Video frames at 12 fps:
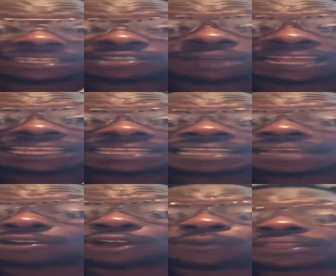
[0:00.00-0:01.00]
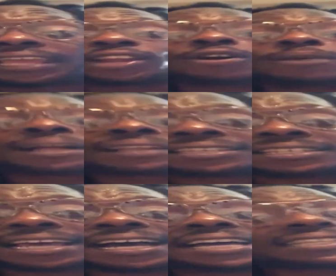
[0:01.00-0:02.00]
So I guess I don't know what they know about these
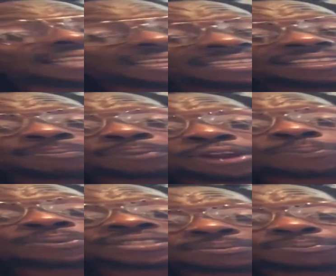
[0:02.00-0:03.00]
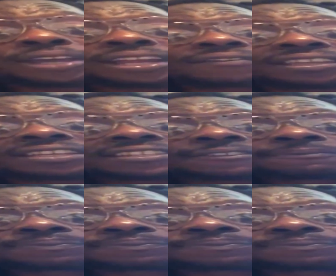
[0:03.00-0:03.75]
guys. Here's the purpose and point of this.